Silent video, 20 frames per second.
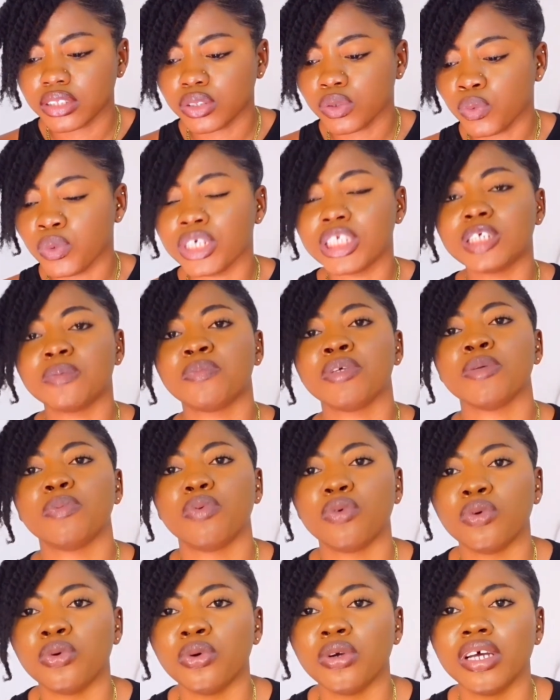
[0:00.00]
with
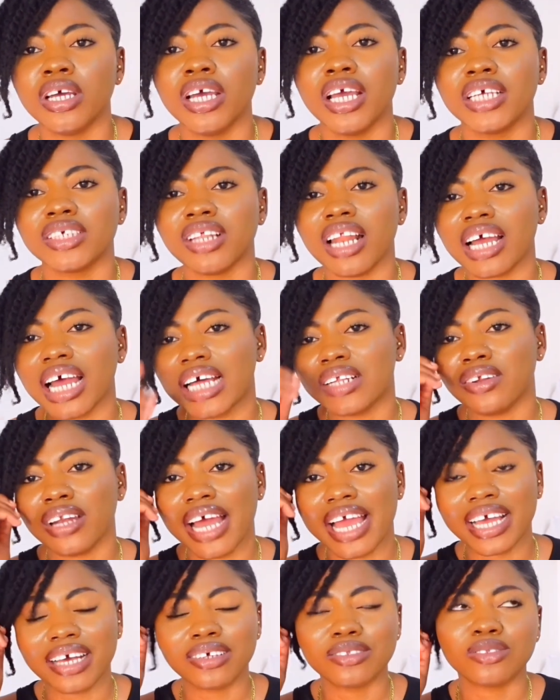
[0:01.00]
people. It's not like I don't
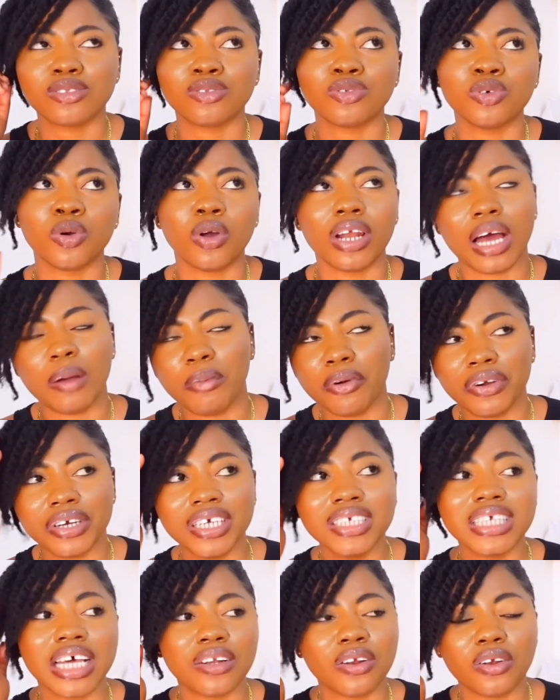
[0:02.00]
like to
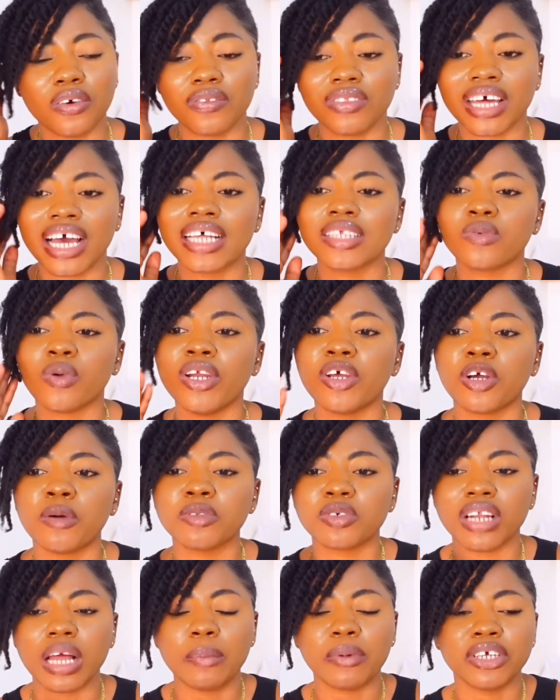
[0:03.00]
collaborate and all of that. When it
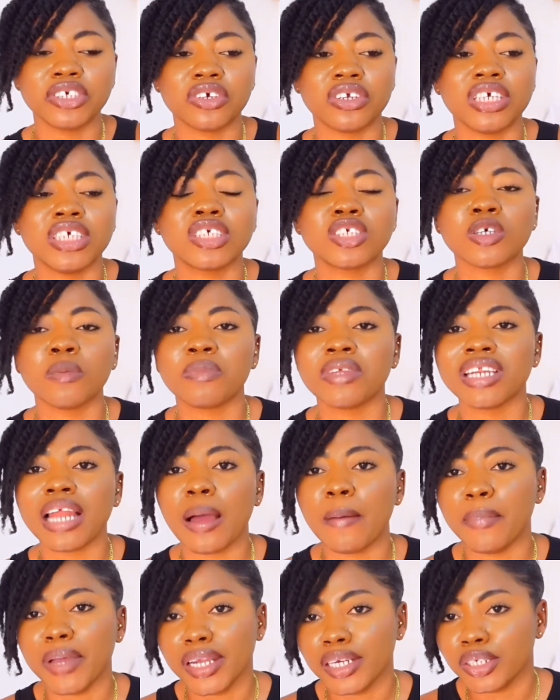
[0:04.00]
comes to collaboration, it's something
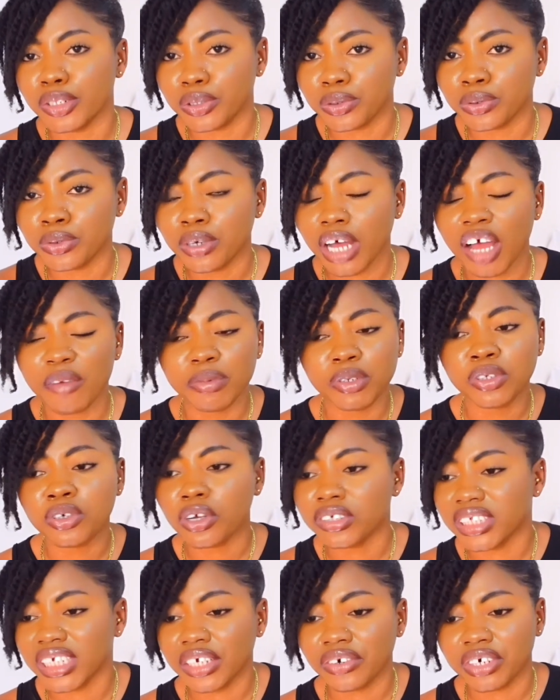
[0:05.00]
I barely do. I've been doing
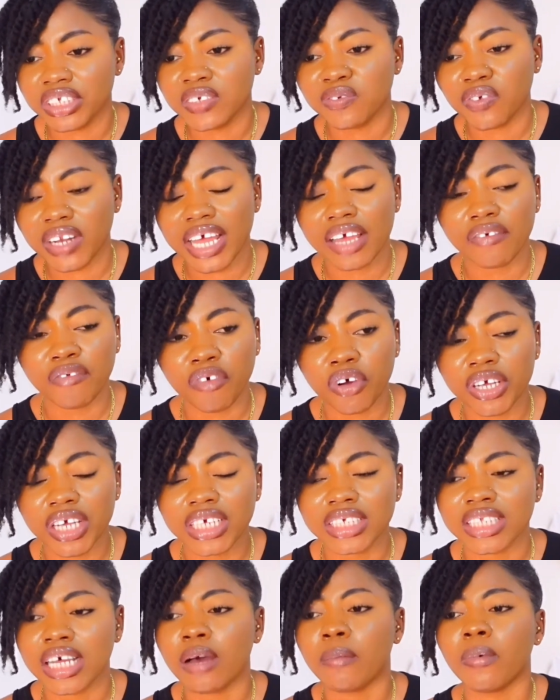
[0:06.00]
content creating for like 4
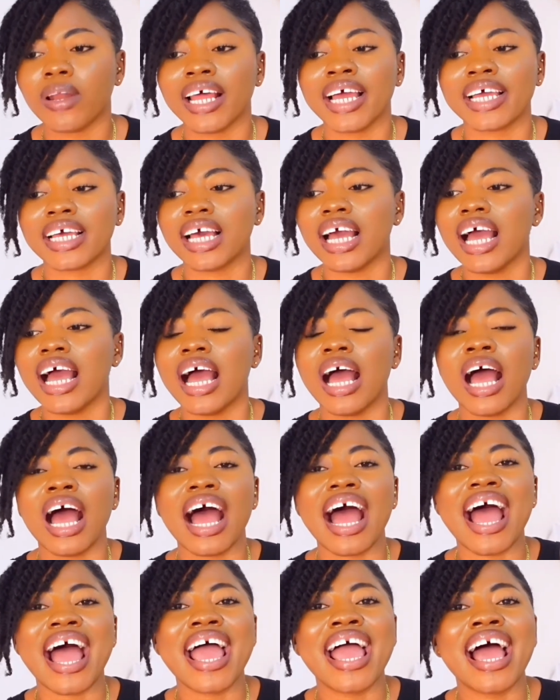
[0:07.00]
years now, but like
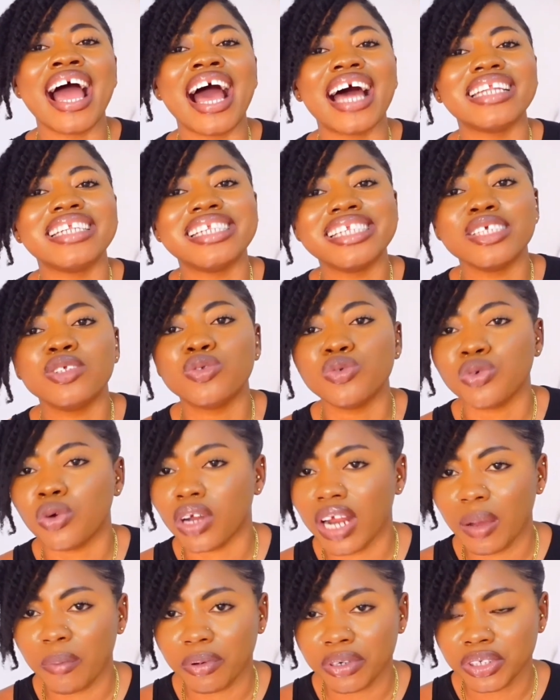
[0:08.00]
I hardly do
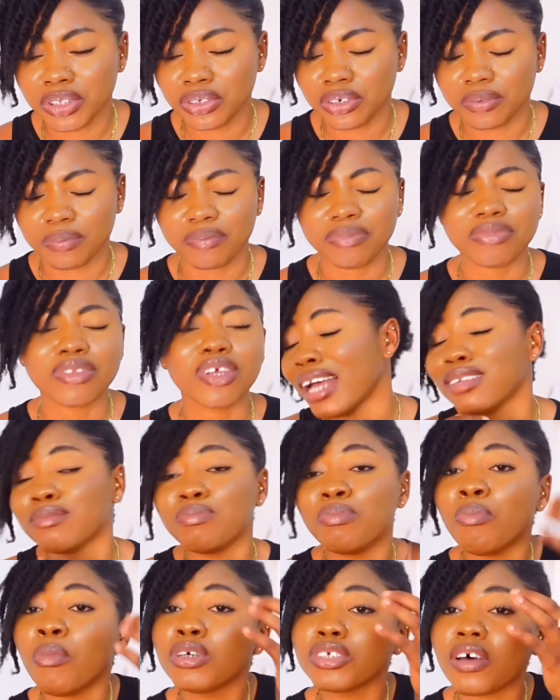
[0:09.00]
collaboration.
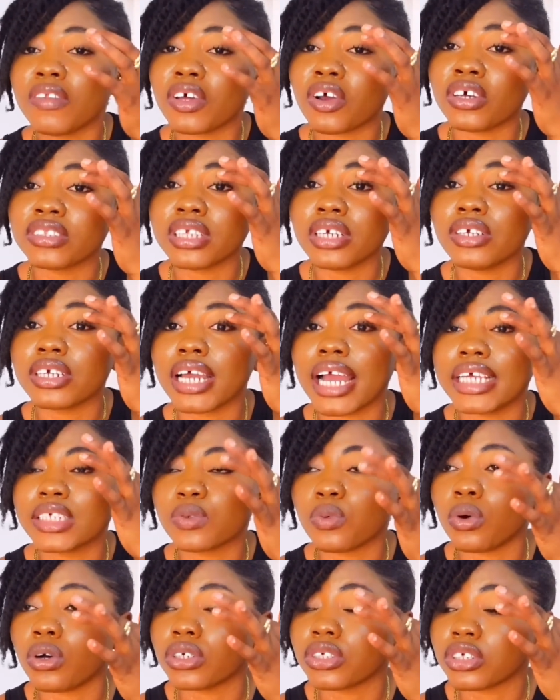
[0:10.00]
And most of the content you
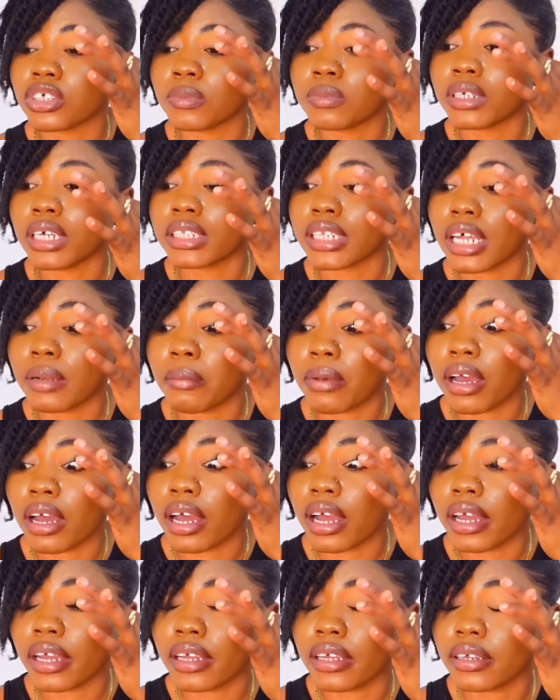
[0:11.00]
guys watch, something that my
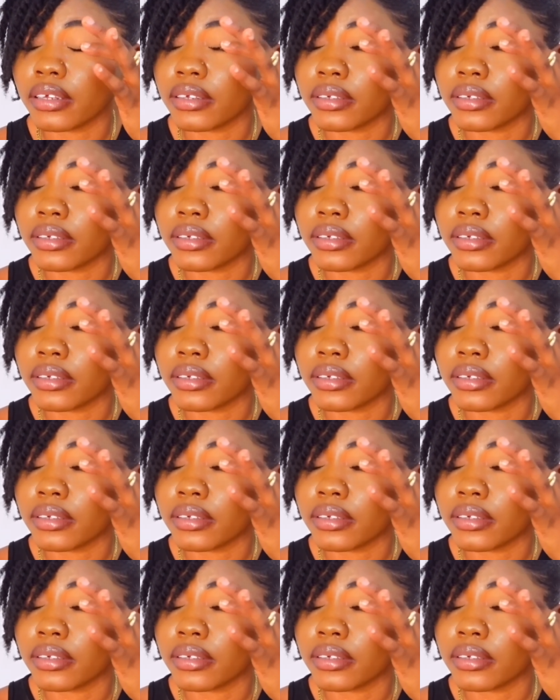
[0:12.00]
eye.